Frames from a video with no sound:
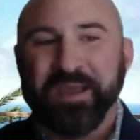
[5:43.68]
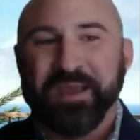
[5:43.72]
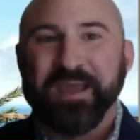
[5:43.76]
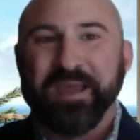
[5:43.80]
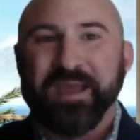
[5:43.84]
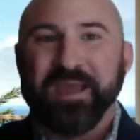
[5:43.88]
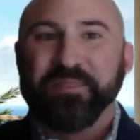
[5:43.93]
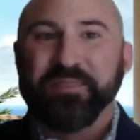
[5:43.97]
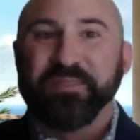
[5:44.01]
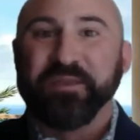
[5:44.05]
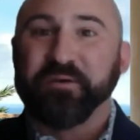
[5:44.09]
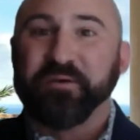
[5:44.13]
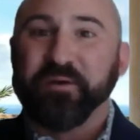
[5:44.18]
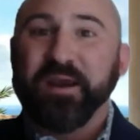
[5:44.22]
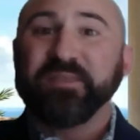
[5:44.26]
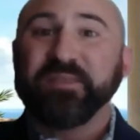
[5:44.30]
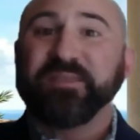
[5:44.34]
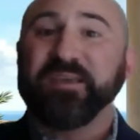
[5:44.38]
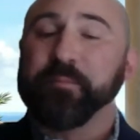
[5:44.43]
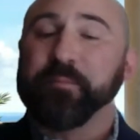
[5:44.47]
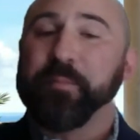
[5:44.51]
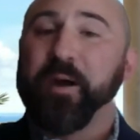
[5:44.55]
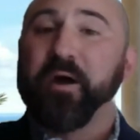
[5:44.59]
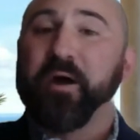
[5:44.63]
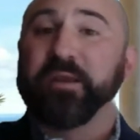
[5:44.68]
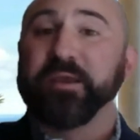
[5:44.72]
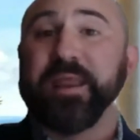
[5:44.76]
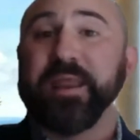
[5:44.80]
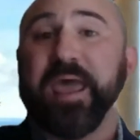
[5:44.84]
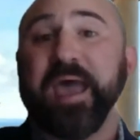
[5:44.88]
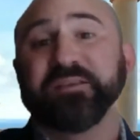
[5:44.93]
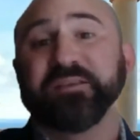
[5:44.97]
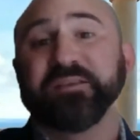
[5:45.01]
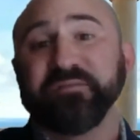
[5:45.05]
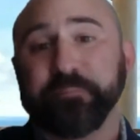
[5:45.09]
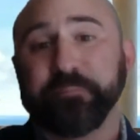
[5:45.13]
The great thing about
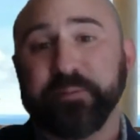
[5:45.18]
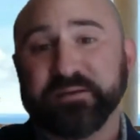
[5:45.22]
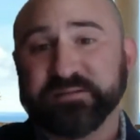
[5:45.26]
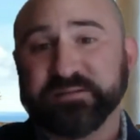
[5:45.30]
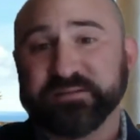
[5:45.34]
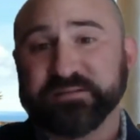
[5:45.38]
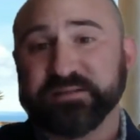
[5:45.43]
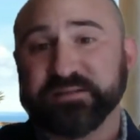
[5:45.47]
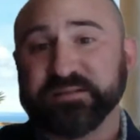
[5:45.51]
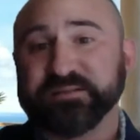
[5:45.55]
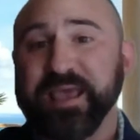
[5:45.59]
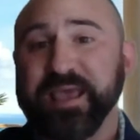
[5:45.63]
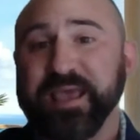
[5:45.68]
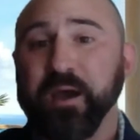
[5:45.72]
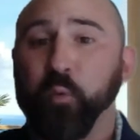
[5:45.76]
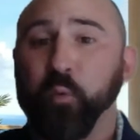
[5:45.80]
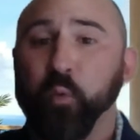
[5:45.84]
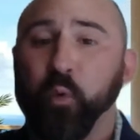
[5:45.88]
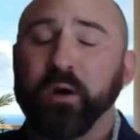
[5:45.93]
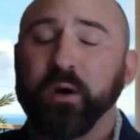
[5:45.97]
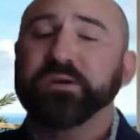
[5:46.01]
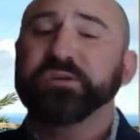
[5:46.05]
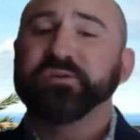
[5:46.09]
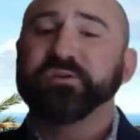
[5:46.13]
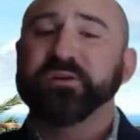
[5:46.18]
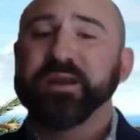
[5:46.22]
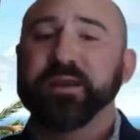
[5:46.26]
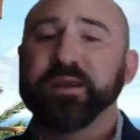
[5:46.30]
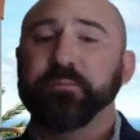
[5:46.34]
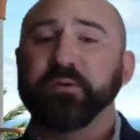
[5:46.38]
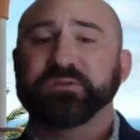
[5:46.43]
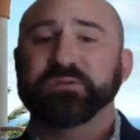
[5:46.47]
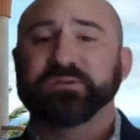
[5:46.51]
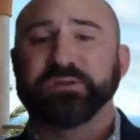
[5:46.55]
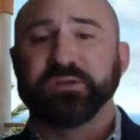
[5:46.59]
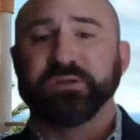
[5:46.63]
inactive business is that once you're
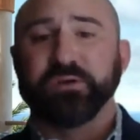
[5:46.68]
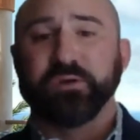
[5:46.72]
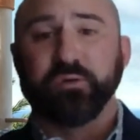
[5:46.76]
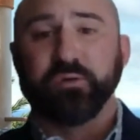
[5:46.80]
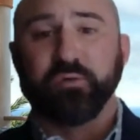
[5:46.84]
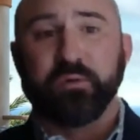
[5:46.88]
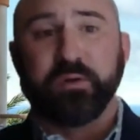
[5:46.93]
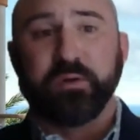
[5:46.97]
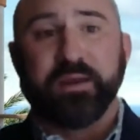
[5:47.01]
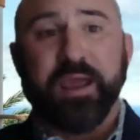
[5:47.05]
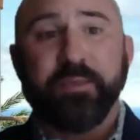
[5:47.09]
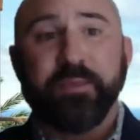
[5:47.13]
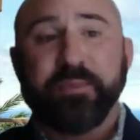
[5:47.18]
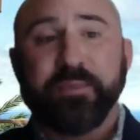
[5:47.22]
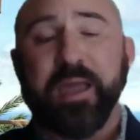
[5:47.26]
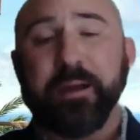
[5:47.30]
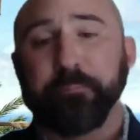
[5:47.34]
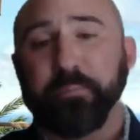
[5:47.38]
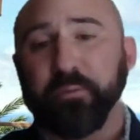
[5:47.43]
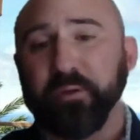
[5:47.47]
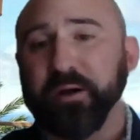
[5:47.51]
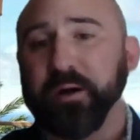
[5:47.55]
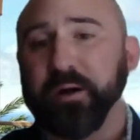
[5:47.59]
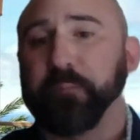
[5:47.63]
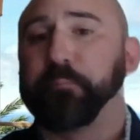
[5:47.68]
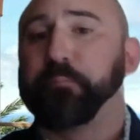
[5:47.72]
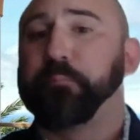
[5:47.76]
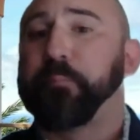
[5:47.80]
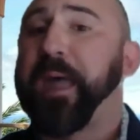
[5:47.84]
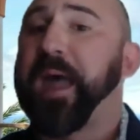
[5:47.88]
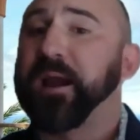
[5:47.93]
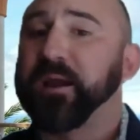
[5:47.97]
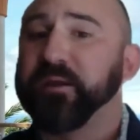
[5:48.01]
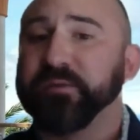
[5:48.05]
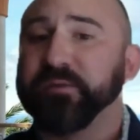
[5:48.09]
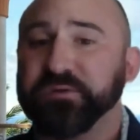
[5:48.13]
able to get that player
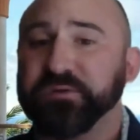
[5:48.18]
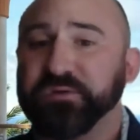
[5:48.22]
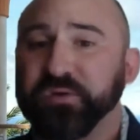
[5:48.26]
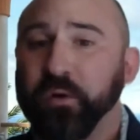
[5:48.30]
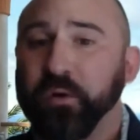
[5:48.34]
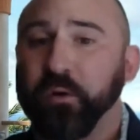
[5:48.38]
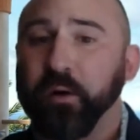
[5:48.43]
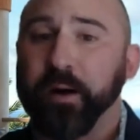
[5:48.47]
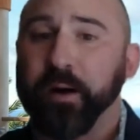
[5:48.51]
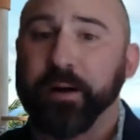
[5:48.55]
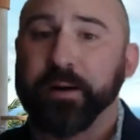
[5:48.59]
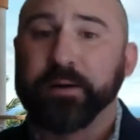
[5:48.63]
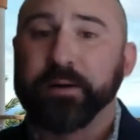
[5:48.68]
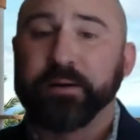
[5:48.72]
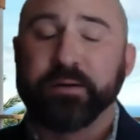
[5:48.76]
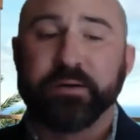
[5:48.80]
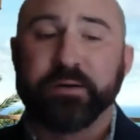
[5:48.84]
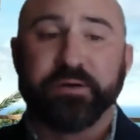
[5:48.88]
back in the door,